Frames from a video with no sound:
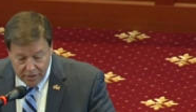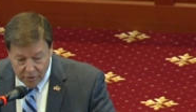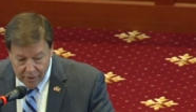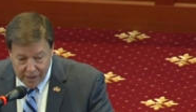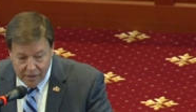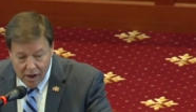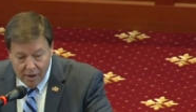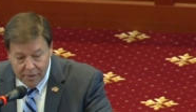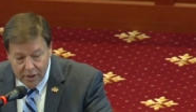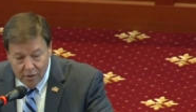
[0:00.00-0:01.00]
the grand
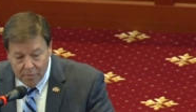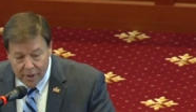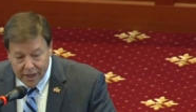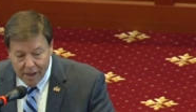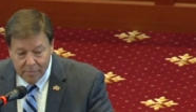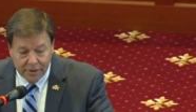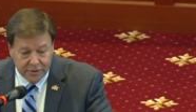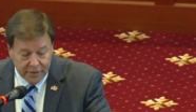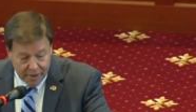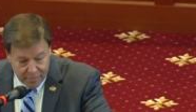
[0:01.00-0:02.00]
lobby opening up
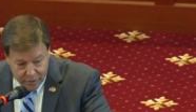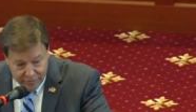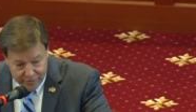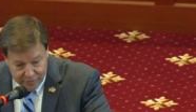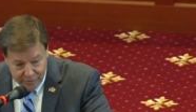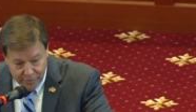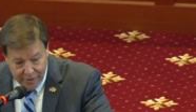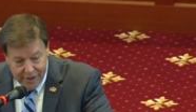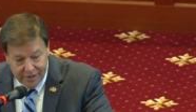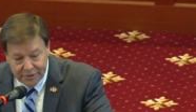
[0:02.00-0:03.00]
into that beautiful new
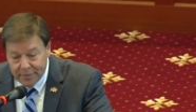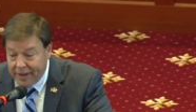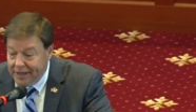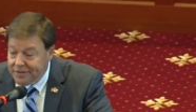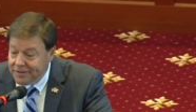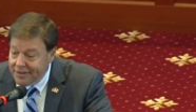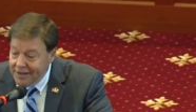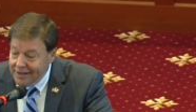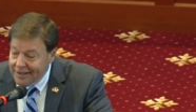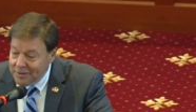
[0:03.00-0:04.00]
green space
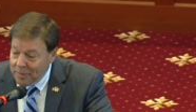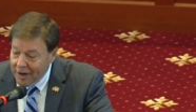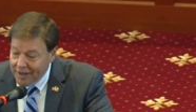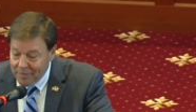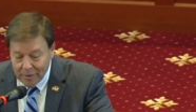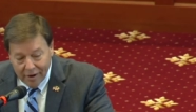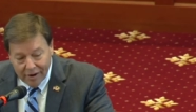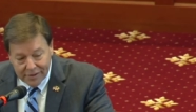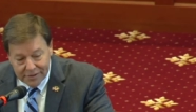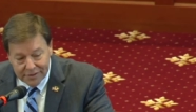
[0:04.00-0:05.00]
as part of the
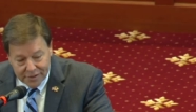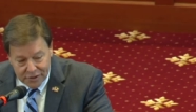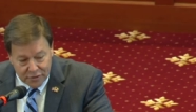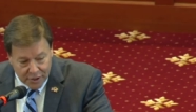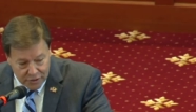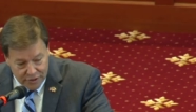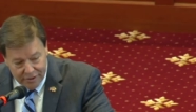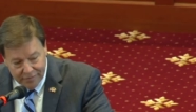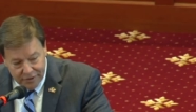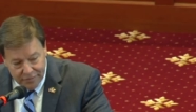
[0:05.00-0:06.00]
park's
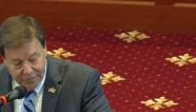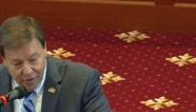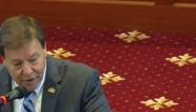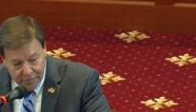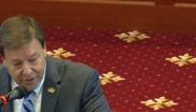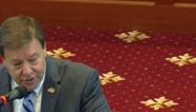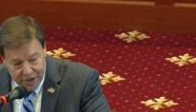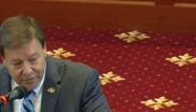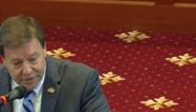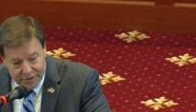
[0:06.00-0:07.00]
construction of the honoring the
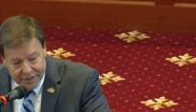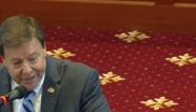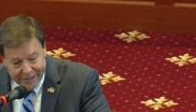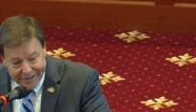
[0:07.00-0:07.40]
generals.